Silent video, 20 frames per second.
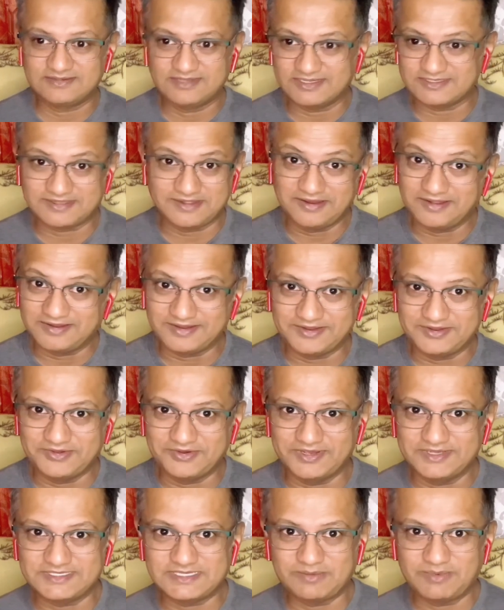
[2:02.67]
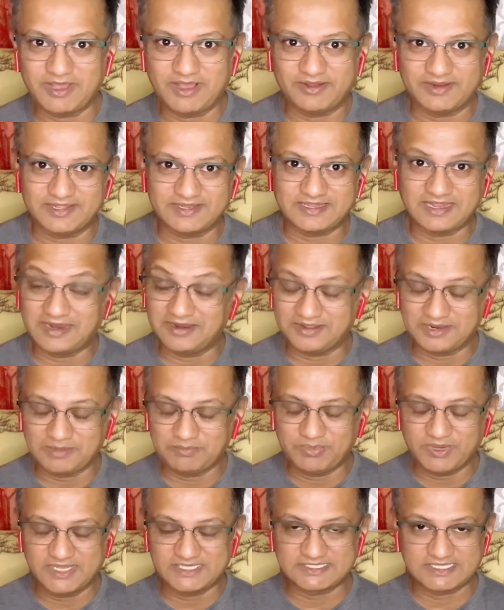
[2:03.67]
there's a lot of noise about it, a lot of
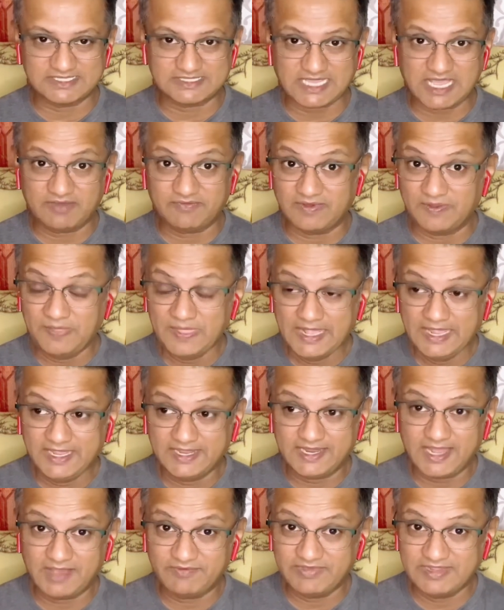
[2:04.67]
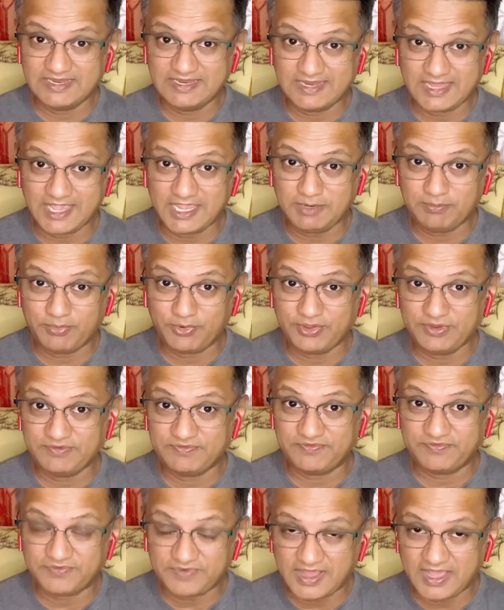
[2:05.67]
buzz. It have a
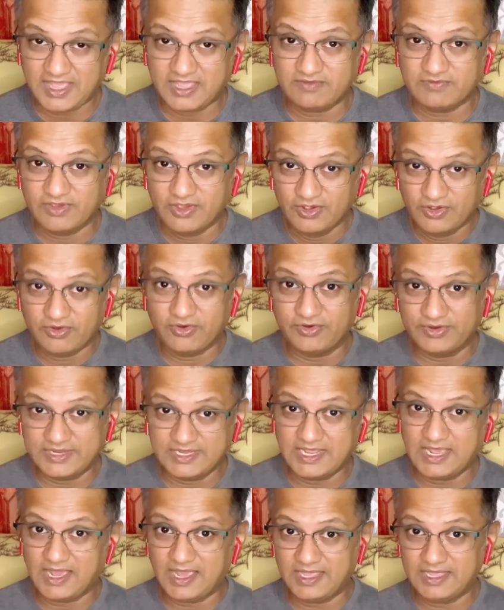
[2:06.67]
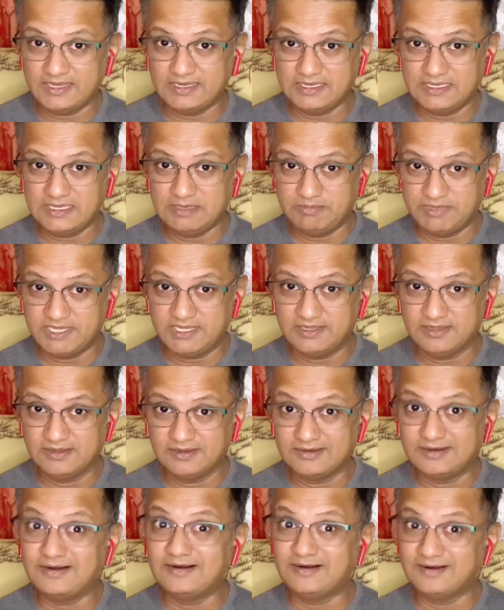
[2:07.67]
9.5 on the IMDb.
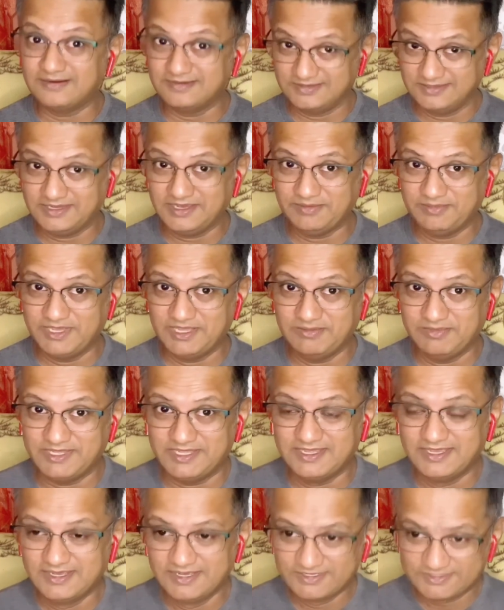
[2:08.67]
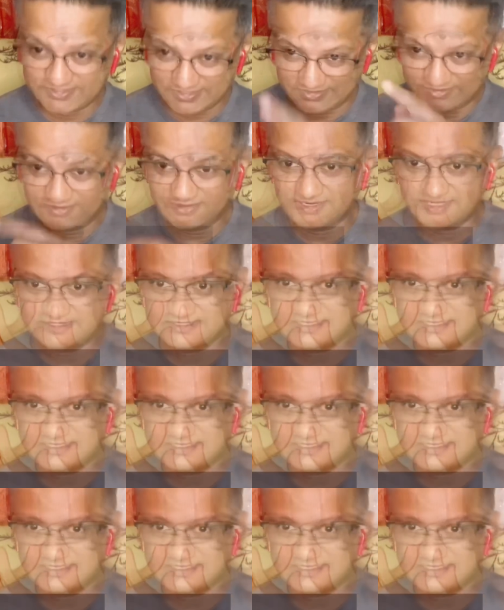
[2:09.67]
Oh yeah, baby. So let's